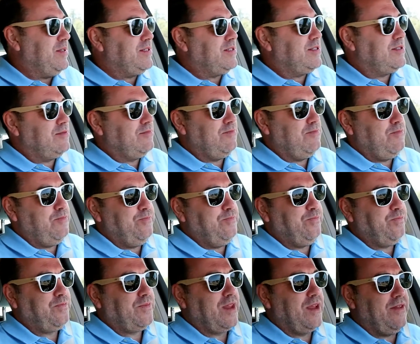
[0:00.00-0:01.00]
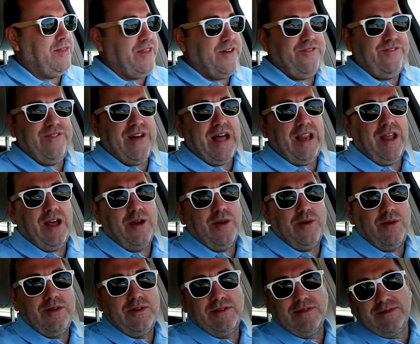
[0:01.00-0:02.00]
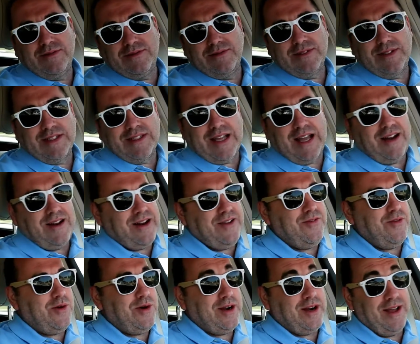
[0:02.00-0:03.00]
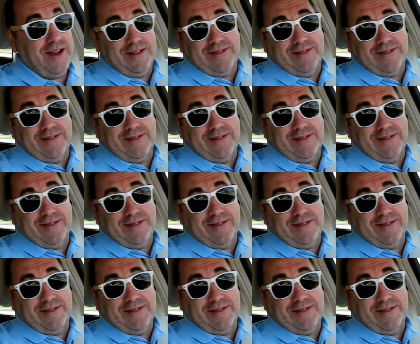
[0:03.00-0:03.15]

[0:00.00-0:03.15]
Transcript: as the fellow because I don't even want to.